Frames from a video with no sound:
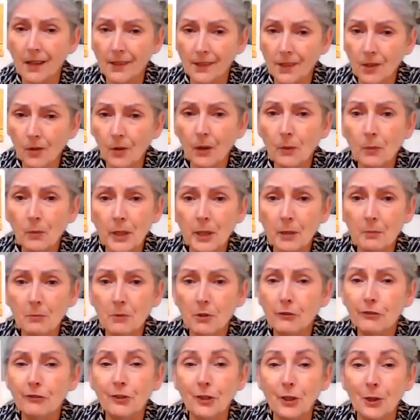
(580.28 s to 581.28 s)
I know I want to
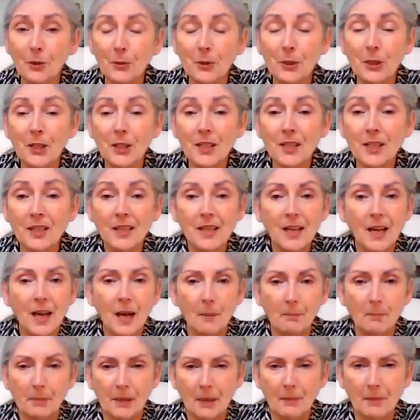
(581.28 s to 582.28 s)
move forward,
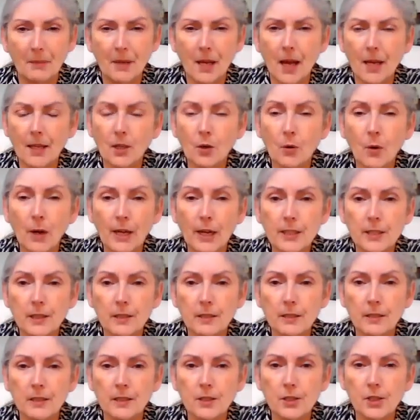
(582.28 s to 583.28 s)
but I'm not quite
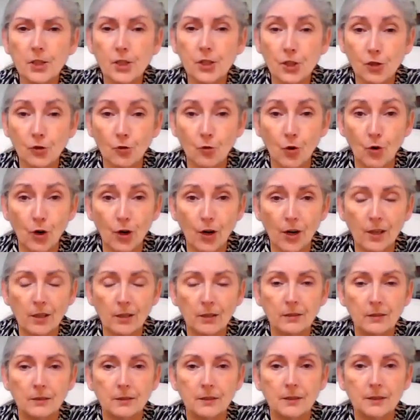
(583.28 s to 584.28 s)

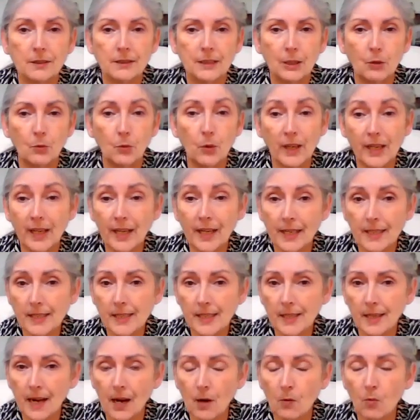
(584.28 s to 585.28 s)
sure what it
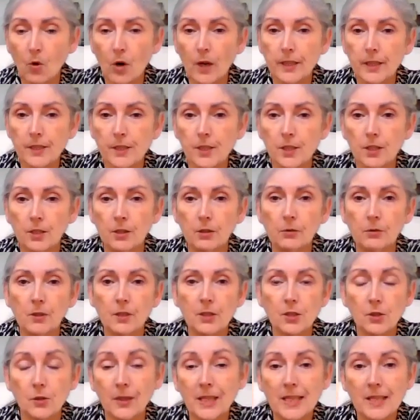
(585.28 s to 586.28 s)
is that I want to do.
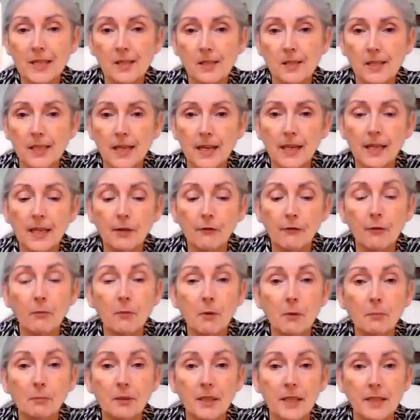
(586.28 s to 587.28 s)
So he's standing
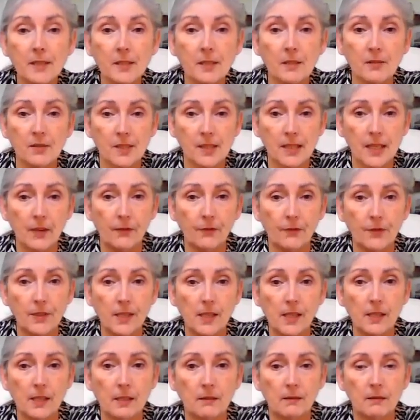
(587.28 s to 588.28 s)
from a place of
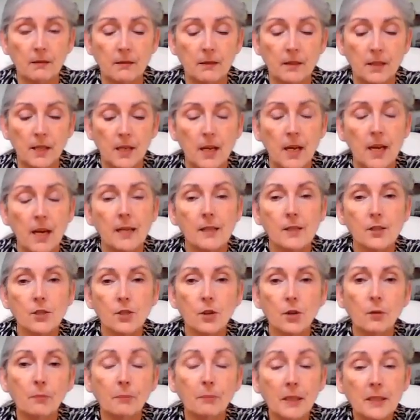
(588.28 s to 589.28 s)
safety.
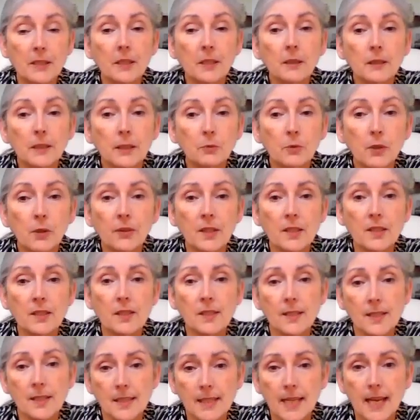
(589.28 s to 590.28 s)
So basically what
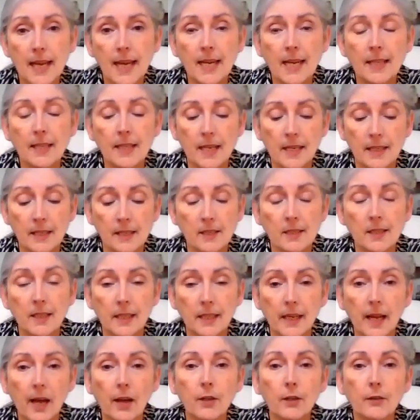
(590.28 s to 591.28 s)
this is saying is,
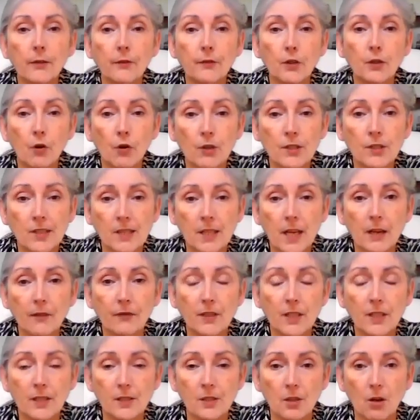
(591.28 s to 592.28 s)
get out of your
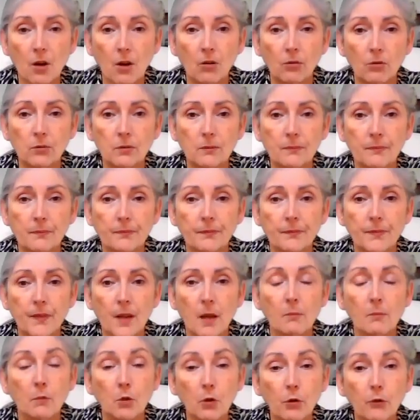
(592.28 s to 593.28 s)
safety zone,
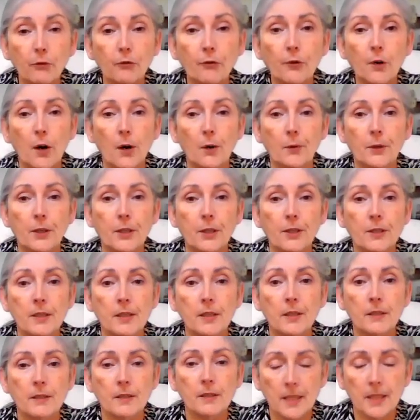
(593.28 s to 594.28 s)
move forward,
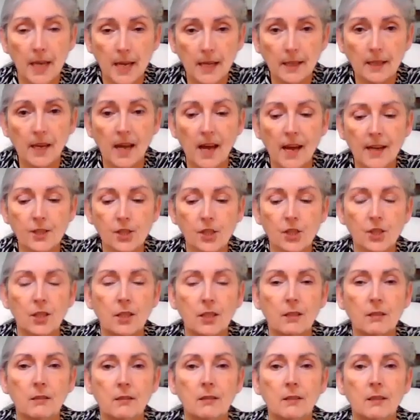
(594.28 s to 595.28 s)
take
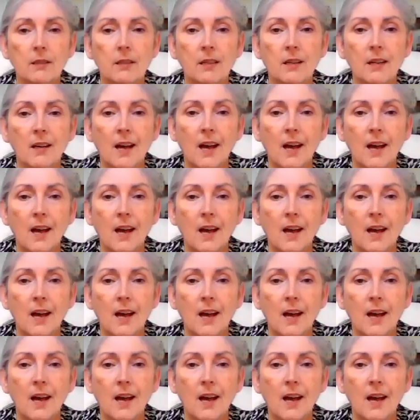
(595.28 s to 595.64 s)
action.